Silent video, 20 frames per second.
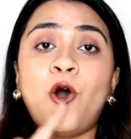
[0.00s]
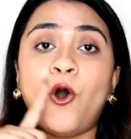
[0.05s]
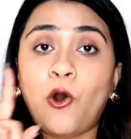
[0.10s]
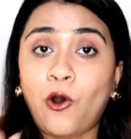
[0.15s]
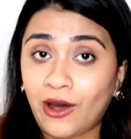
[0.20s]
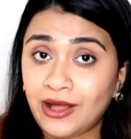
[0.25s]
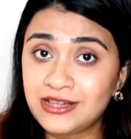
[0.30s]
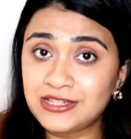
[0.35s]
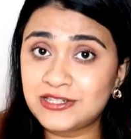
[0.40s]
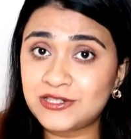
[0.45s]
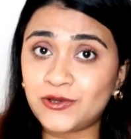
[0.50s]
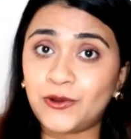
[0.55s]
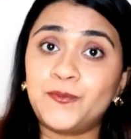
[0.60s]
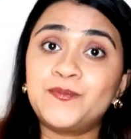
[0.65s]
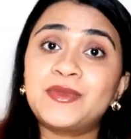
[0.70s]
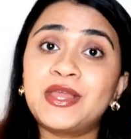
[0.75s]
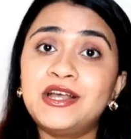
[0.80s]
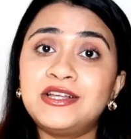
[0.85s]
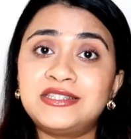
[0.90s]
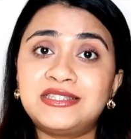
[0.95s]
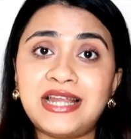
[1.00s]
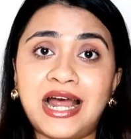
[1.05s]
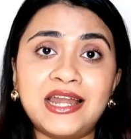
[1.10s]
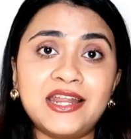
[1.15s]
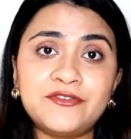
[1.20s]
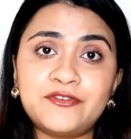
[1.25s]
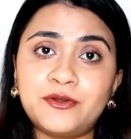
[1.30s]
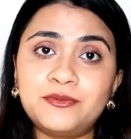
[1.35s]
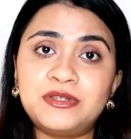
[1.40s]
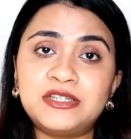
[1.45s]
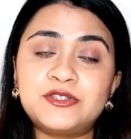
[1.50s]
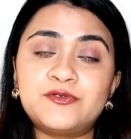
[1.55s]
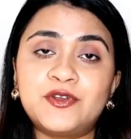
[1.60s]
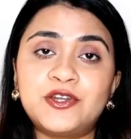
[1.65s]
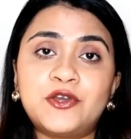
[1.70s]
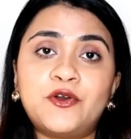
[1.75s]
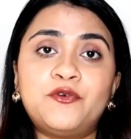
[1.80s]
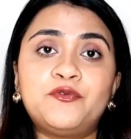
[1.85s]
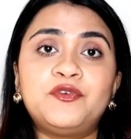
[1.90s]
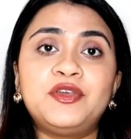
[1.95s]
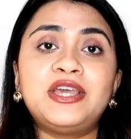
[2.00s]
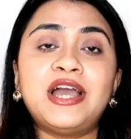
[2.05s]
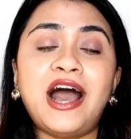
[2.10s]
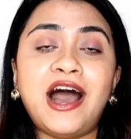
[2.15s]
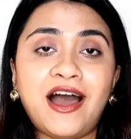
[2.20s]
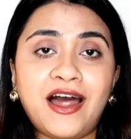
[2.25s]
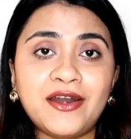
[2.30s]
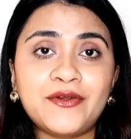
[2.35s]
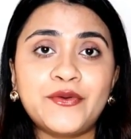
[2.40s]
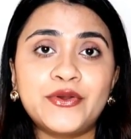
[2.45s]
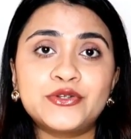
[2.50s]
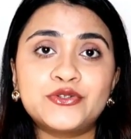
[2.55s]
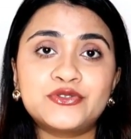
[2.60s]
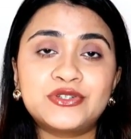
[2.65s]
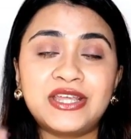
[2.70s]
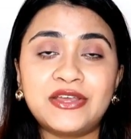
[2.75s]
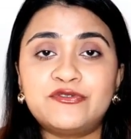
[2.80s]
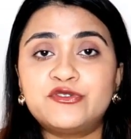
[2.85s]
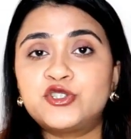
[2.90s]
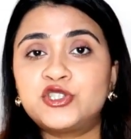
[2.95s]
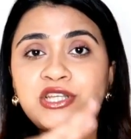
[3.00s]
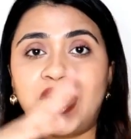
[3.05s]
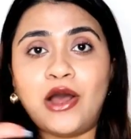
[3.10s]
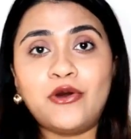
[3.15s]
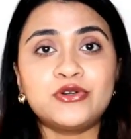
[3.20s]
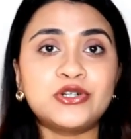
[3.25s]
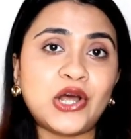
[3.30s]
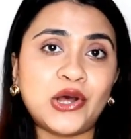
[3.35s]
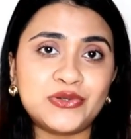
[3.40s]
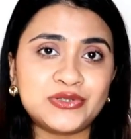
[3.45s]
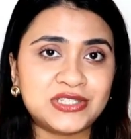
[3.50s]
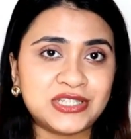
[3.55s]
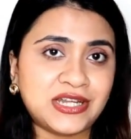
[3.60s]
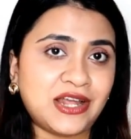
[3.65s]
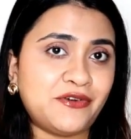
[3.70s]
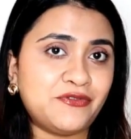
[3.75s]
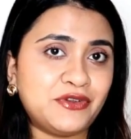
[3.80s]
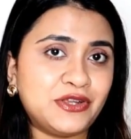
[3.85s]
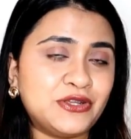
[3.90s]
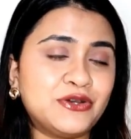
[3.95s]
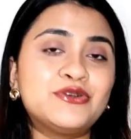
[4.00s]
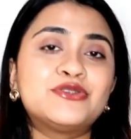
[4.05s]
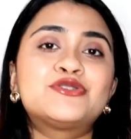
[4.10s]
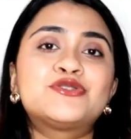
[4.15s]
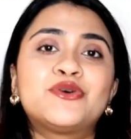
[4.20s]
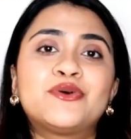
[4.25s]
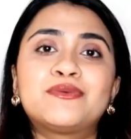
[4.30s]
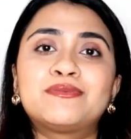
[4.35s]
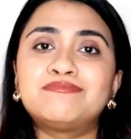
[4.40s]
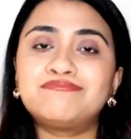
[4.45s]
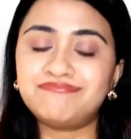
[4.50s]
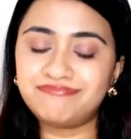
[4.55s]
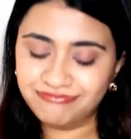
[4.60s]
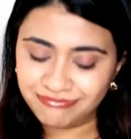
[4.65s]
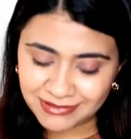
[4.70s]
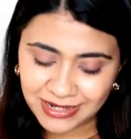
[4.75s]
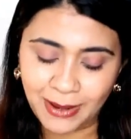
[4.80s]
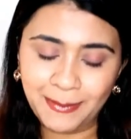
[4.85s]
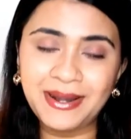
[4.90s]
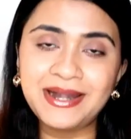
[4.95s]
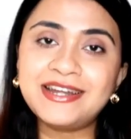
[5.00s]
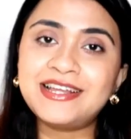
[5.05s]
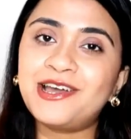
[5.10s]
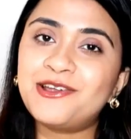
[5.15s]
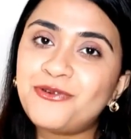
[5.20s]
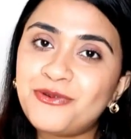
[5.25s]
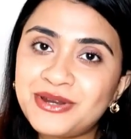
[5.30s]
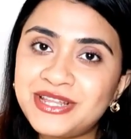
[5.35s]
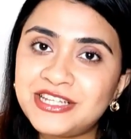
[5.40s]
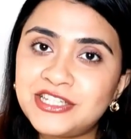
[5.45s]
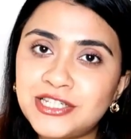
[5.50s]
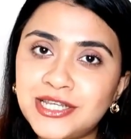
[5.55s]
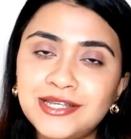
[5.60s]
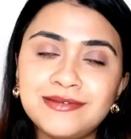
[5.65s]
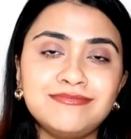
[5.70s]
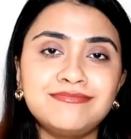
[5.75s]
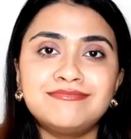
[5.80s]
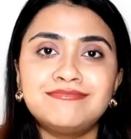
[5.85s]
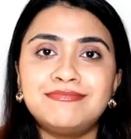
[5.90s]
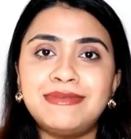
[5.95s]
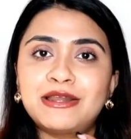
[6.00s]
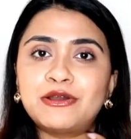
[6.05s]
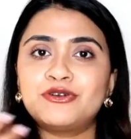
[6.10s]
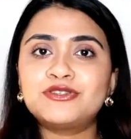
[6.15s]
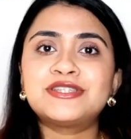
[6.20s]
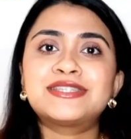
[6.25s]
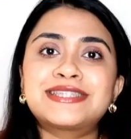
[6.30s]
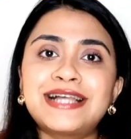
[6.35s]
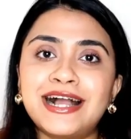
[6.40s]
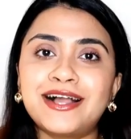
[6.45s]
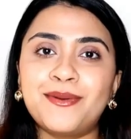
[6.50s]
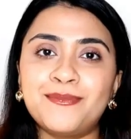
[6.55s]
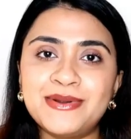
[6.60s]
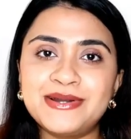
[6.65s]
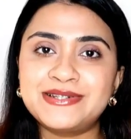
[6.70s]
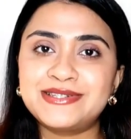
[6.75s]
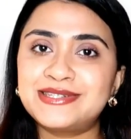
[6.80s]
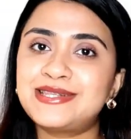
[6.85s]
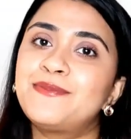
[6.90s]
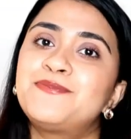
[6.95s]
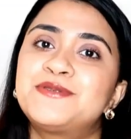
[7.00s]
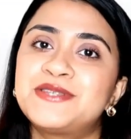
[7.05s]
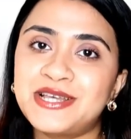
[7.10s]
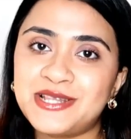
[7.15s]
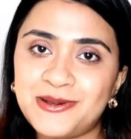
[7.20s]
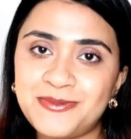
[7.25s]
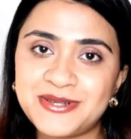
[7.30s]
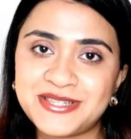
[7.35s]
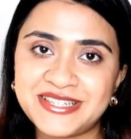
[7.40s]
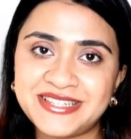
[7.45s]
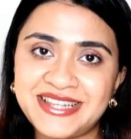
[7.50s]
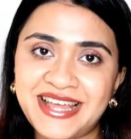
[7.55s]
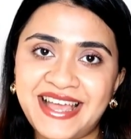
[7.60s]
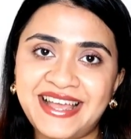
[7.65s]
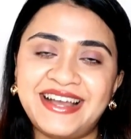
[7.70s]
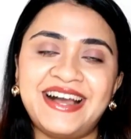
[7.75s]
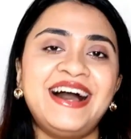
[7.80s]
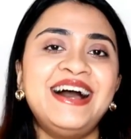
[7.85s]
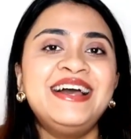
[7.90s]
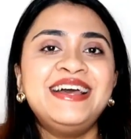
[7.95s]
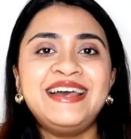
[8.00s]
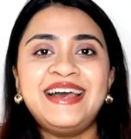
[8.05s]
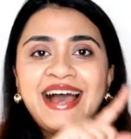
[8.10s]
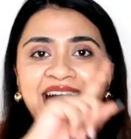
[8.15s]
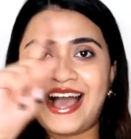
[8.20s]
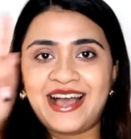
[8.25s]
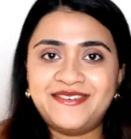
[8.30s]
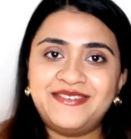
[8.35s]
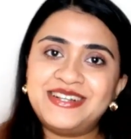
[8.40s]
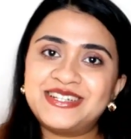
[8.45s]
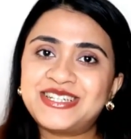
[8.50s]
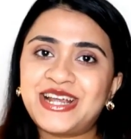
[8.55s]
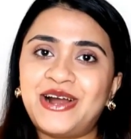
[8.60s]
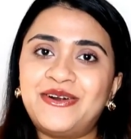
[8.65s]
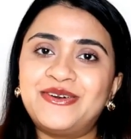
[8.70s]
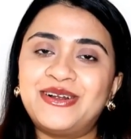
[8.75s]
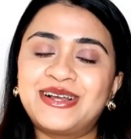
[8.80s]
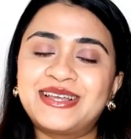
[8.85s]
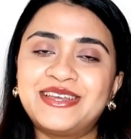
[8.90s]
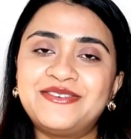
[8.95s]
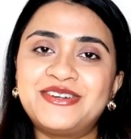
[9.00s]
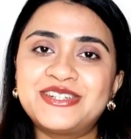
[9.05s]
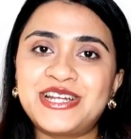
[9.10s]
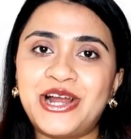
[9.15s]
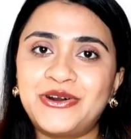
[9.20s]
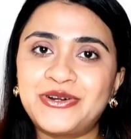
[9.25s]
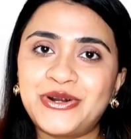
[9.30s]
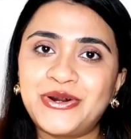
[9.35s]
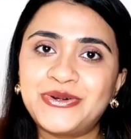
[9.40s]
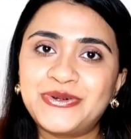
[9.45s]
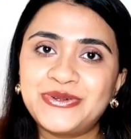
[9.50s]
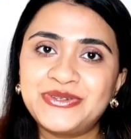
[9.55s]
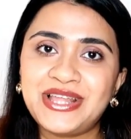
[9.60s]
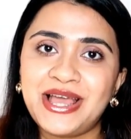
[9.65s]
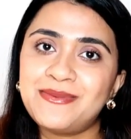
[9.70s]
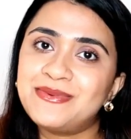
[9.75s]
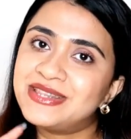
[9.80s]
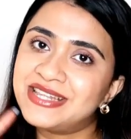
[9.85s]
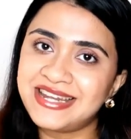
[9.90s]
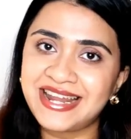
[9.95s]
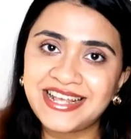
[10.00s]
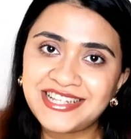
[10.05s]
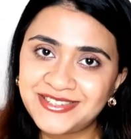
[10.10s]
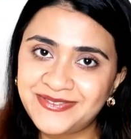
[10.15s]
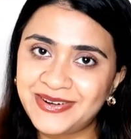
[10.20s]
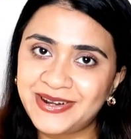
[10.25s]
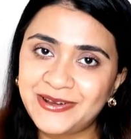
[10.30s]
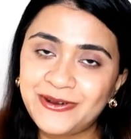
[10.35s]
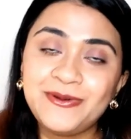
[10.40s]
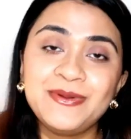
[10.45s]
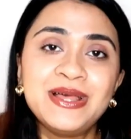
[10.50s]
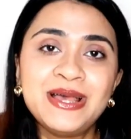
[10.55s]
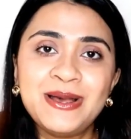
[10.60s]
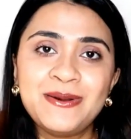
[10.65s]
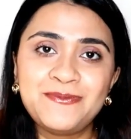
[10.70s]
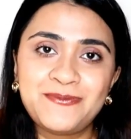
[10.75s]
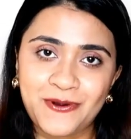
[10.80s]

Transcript: Also, starting from this video, we are going to give shout outs in our videos. So comment karo niche, mereko jiska comment sabse zyada pasand aayega, I will give a shout out to them in the next video.